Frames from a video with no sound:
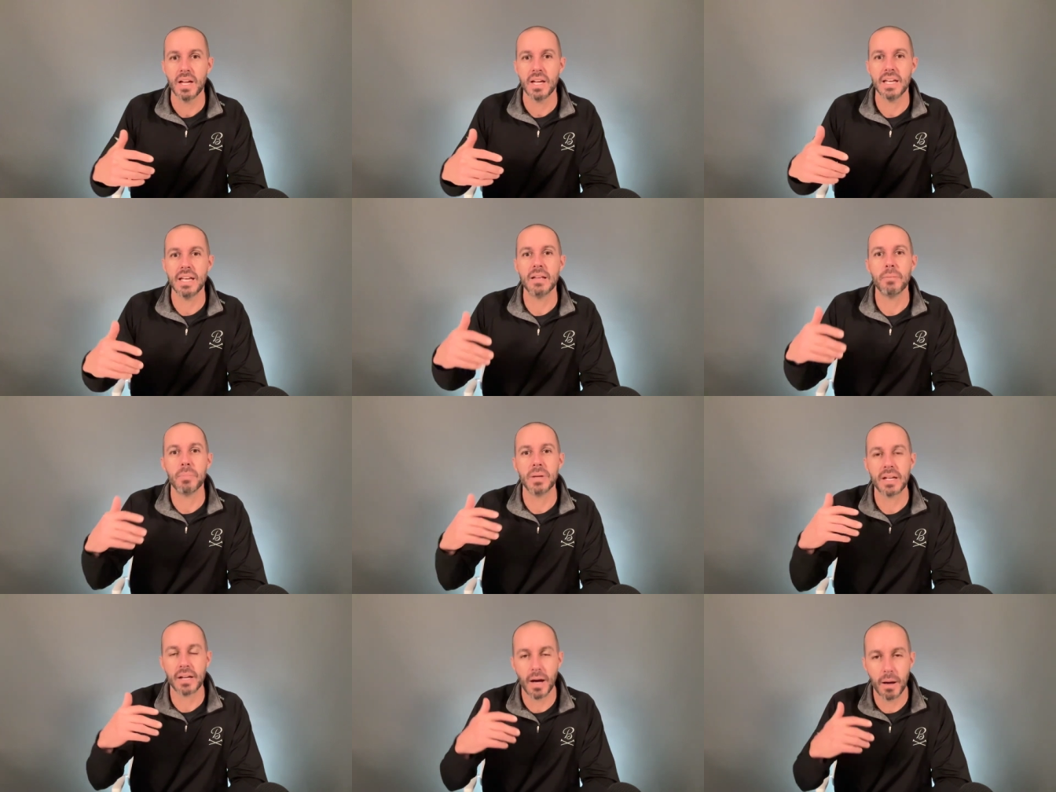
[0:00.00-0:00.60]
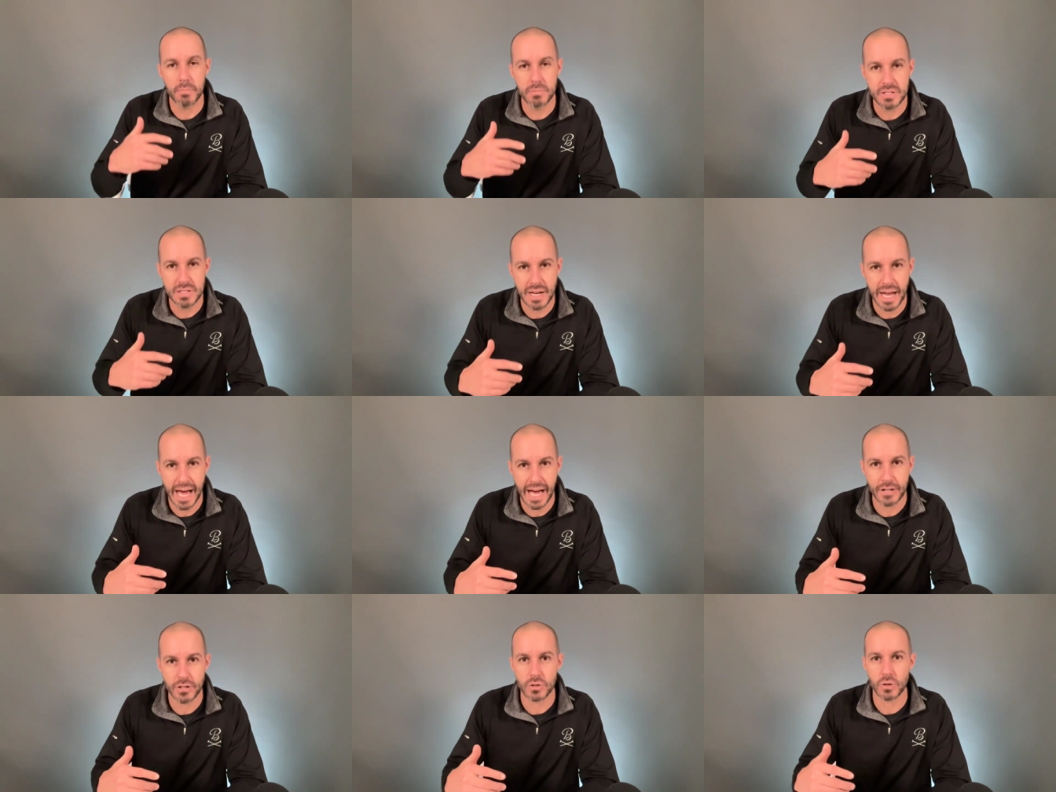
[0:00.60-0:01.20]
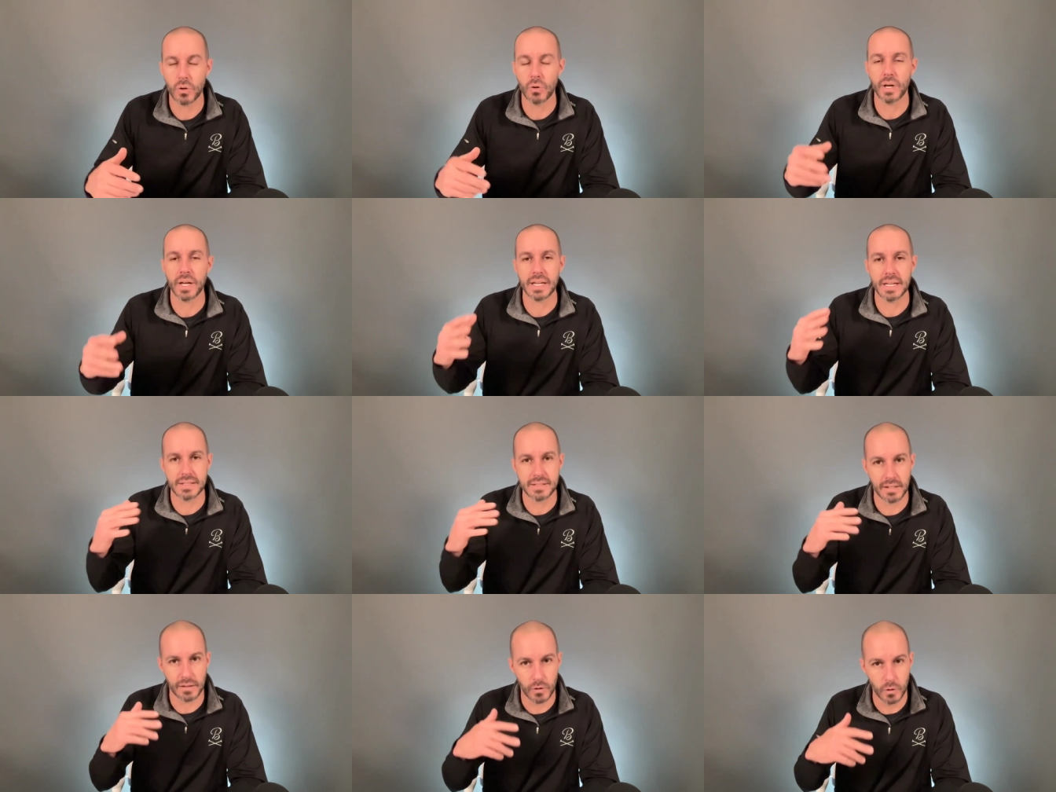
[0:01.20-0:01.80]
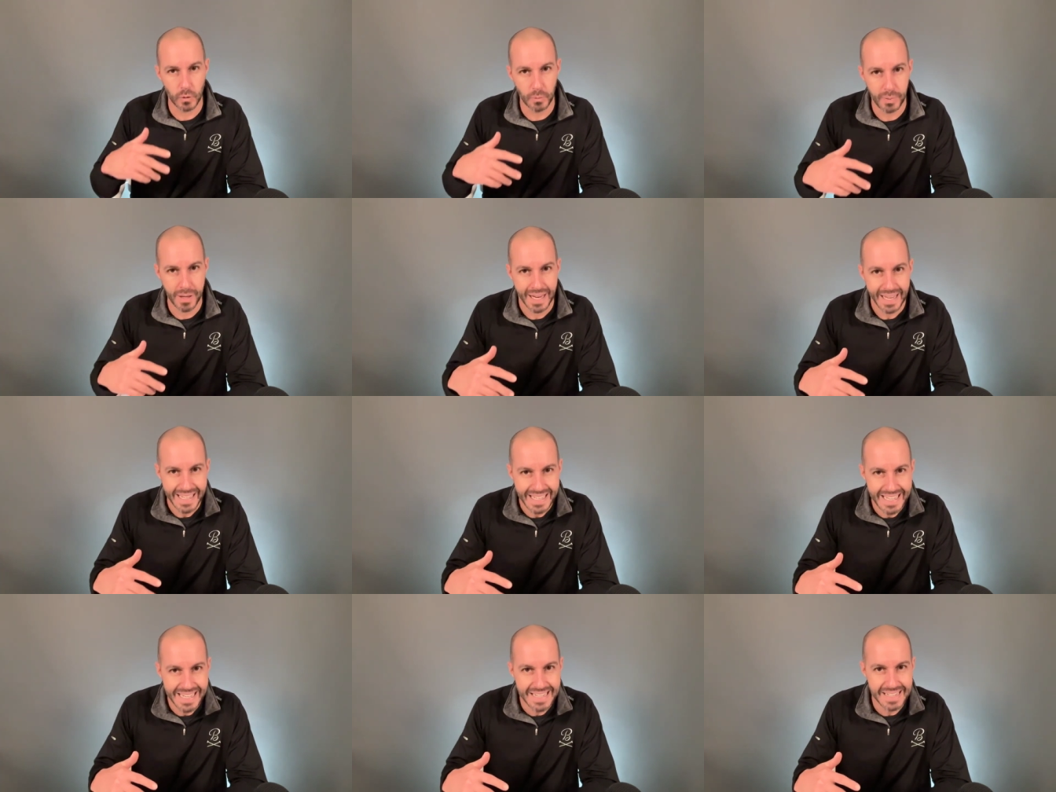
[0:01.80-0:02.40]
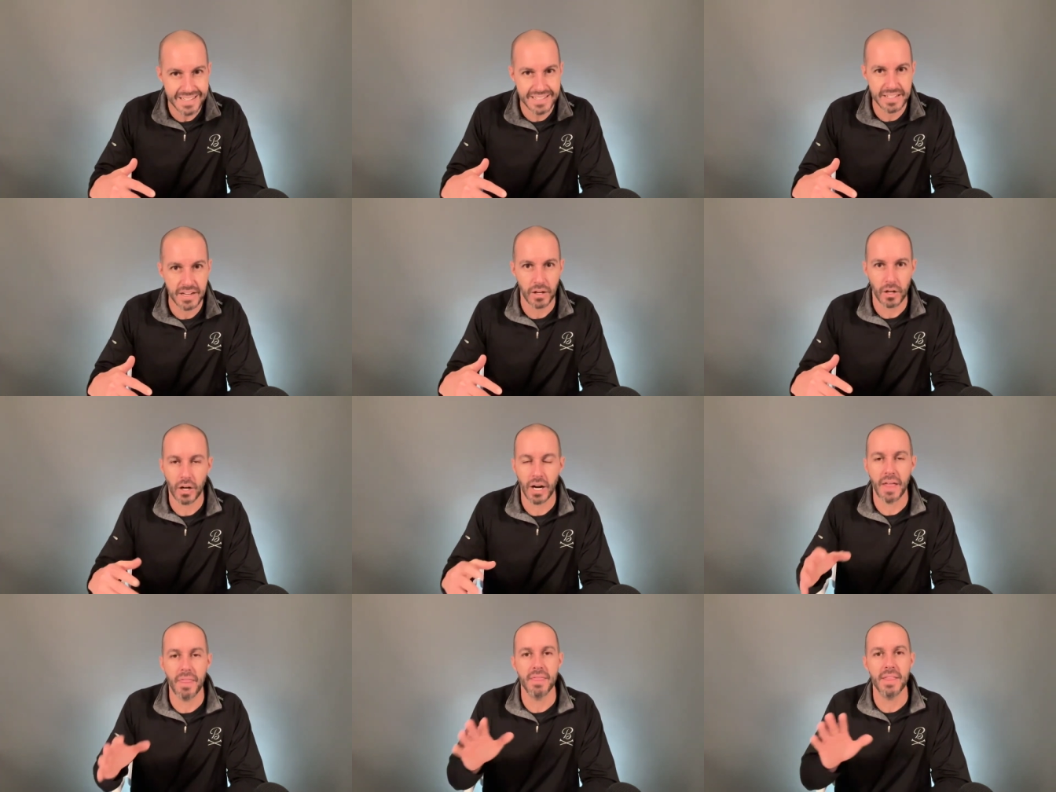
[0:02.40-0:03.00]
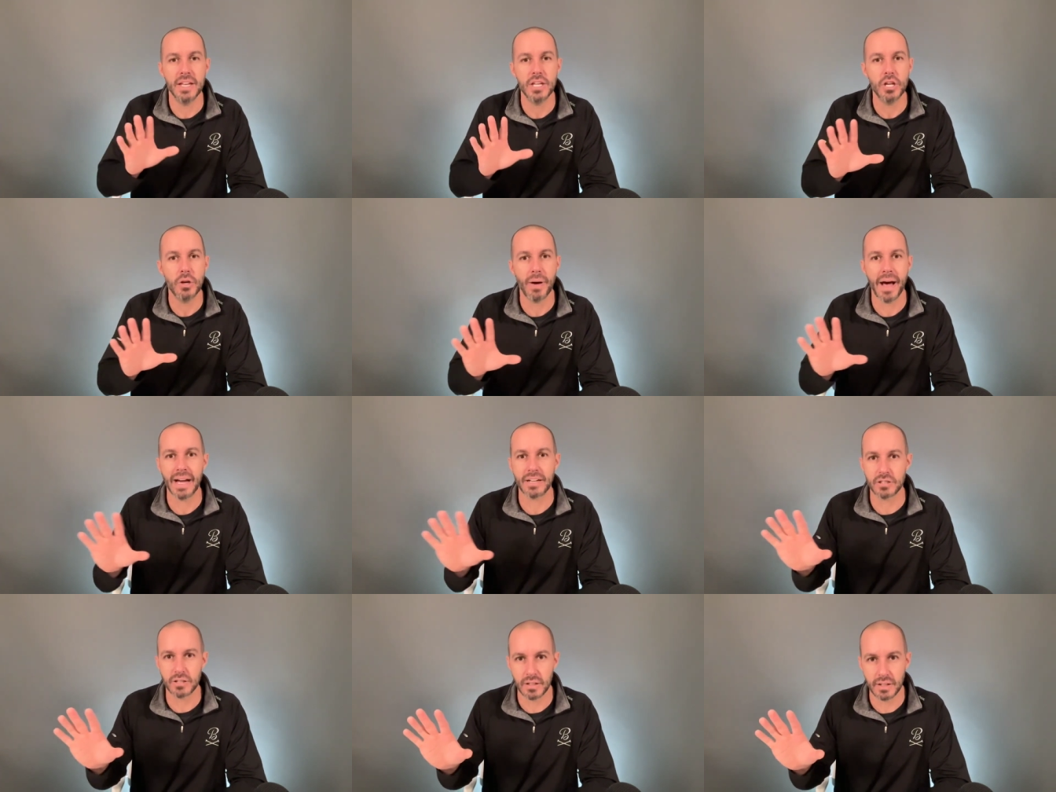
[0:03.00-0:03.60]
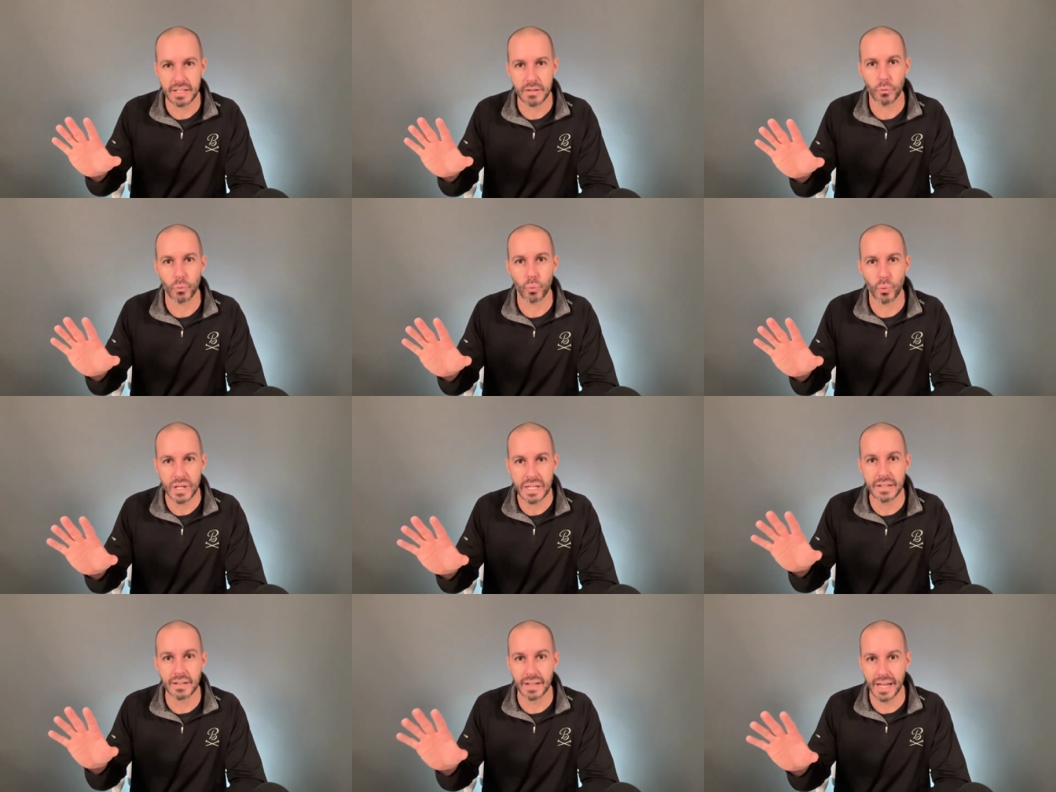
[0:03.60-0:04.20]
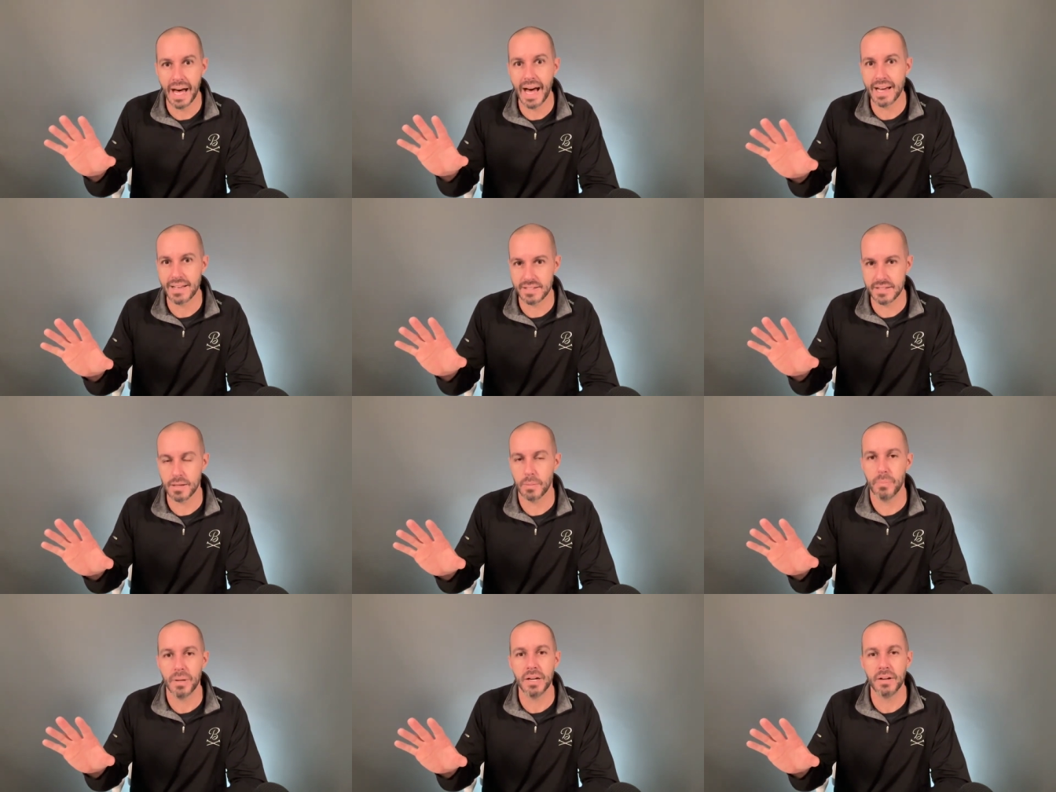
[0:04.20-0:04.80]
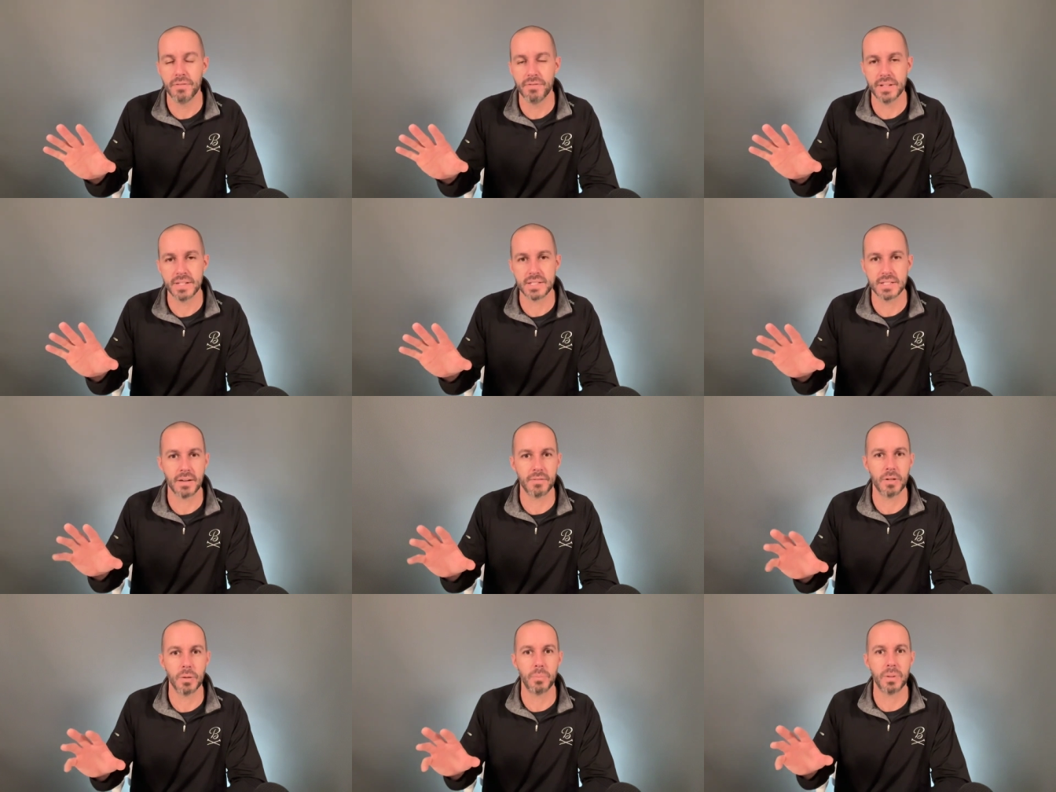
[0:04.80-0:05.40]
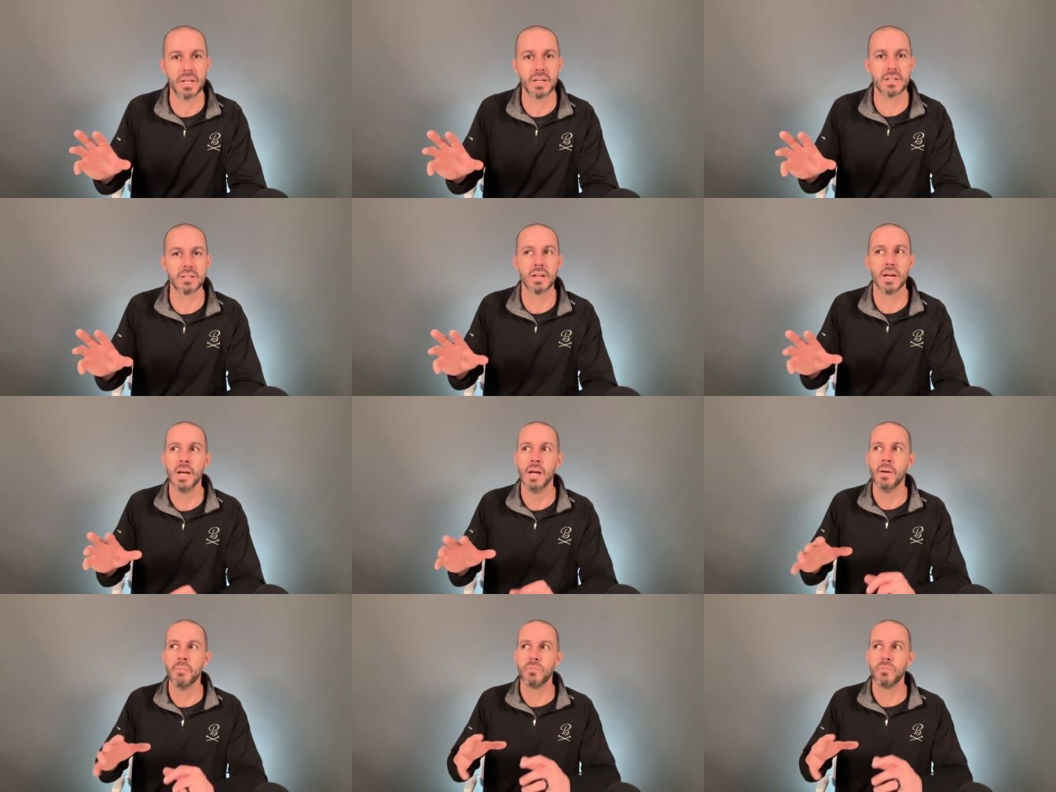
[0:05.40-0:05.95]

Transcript: it becomes natural, it gets a little bit easier, and then you actually realize the benefits of it because